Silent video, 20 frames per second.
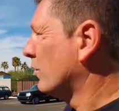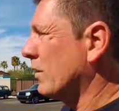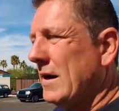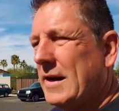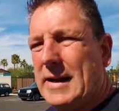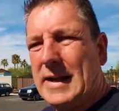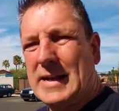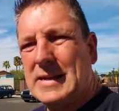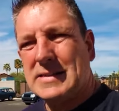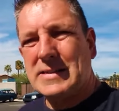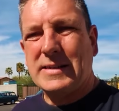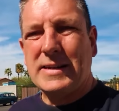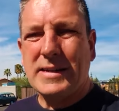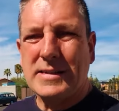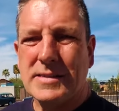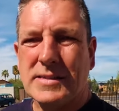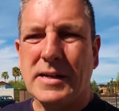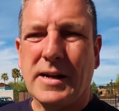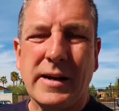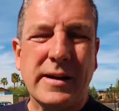We're at
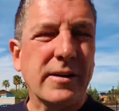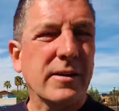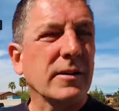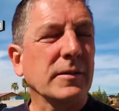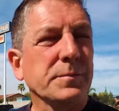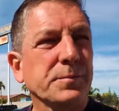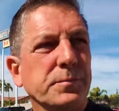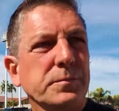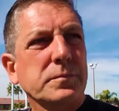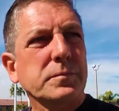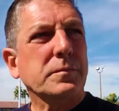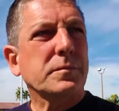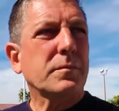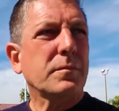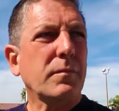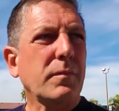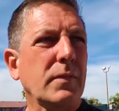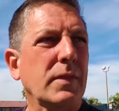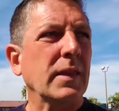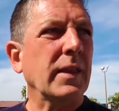S&S Tire
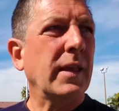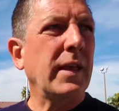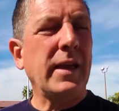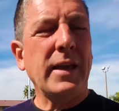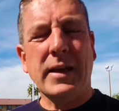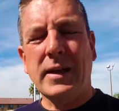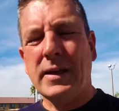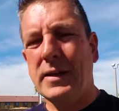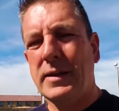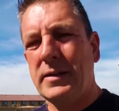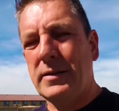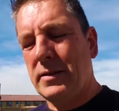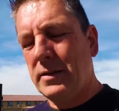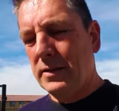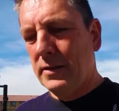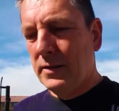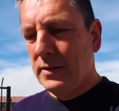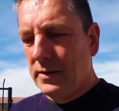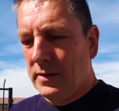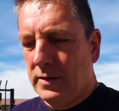and
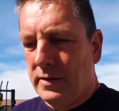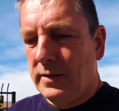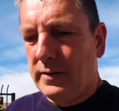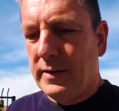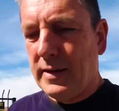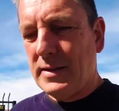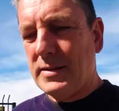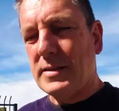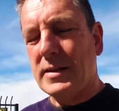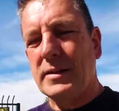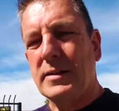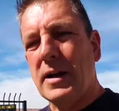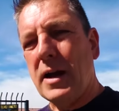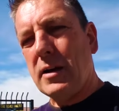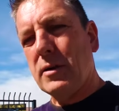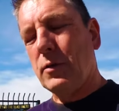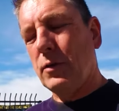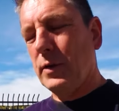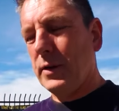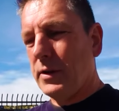they said
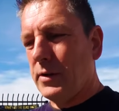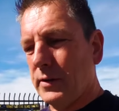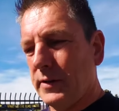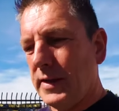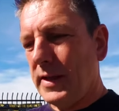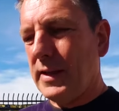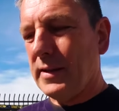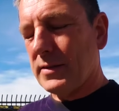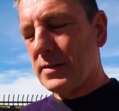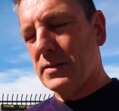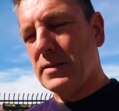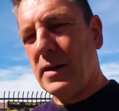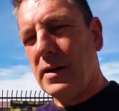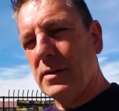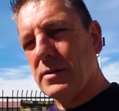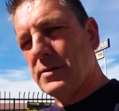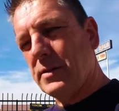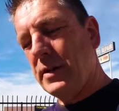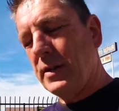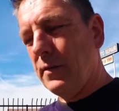not only could they get the
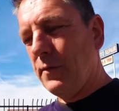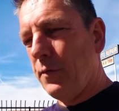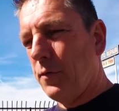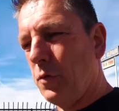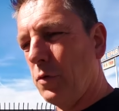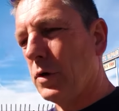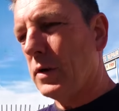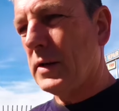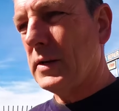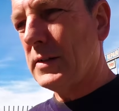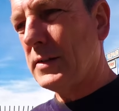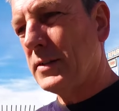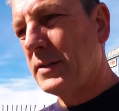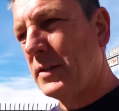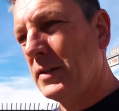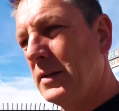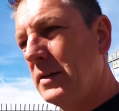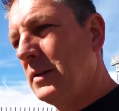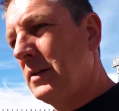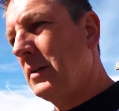tires in for
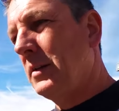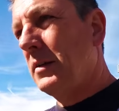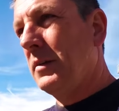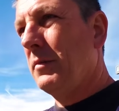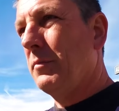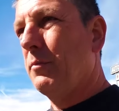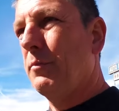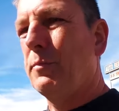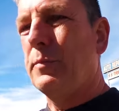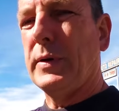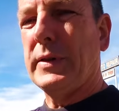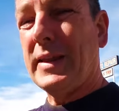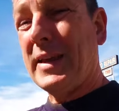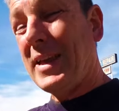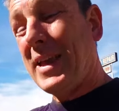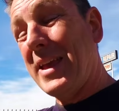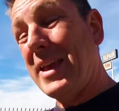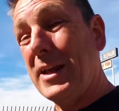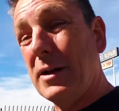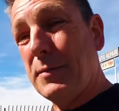us, but
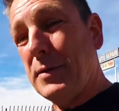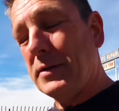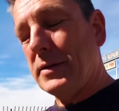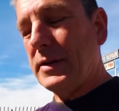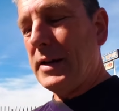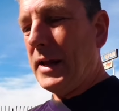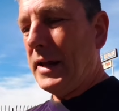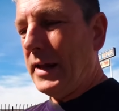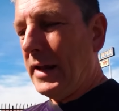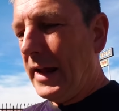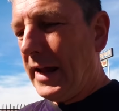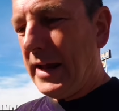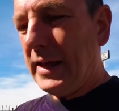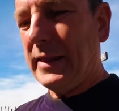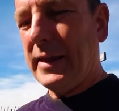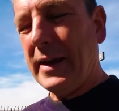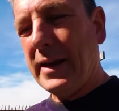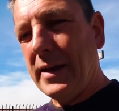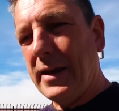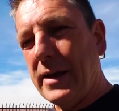they could get them in today
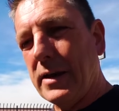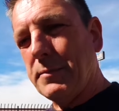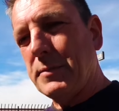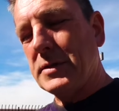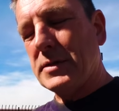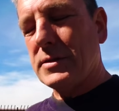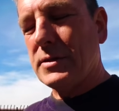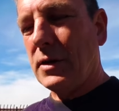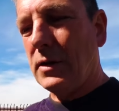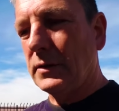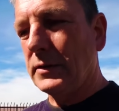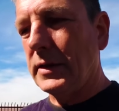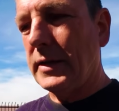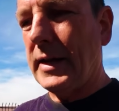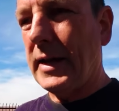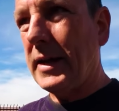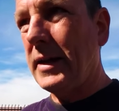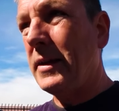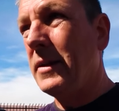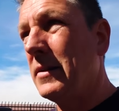and they could get them installed
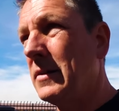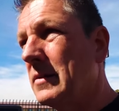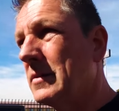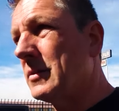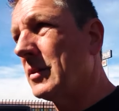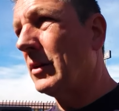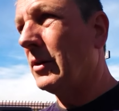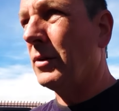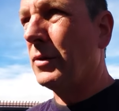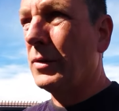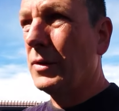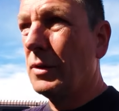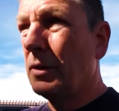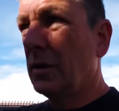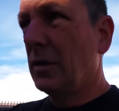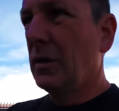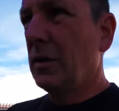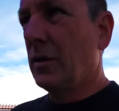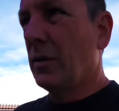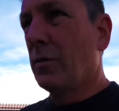today. So
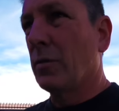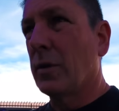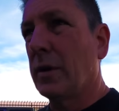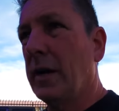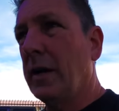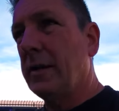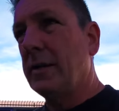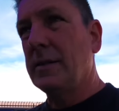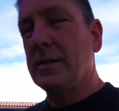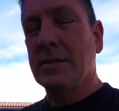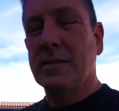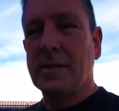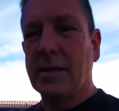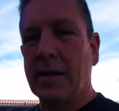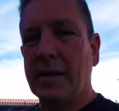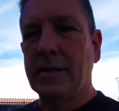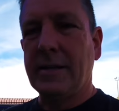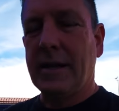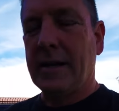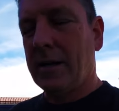we're heading
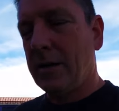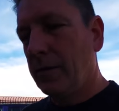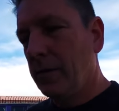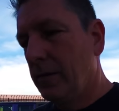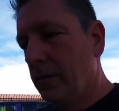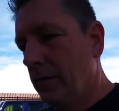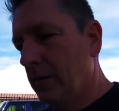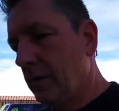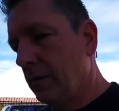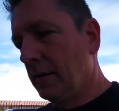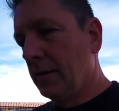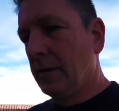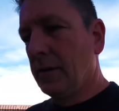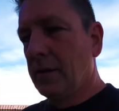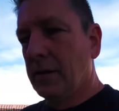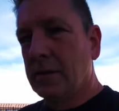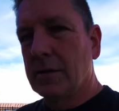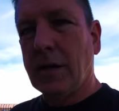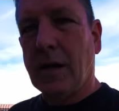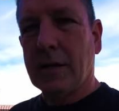inside now,
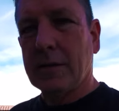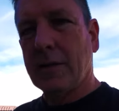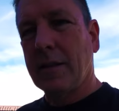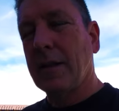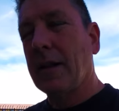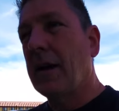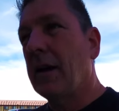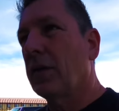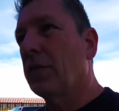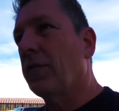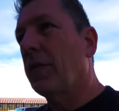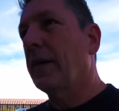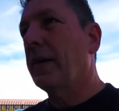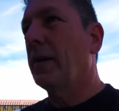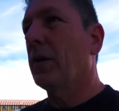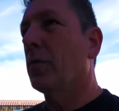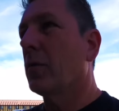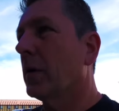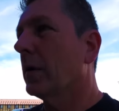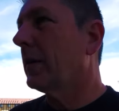talk to the guys,
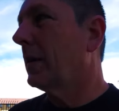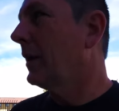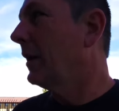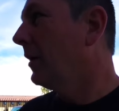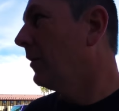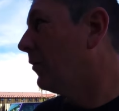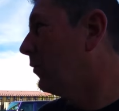find out where they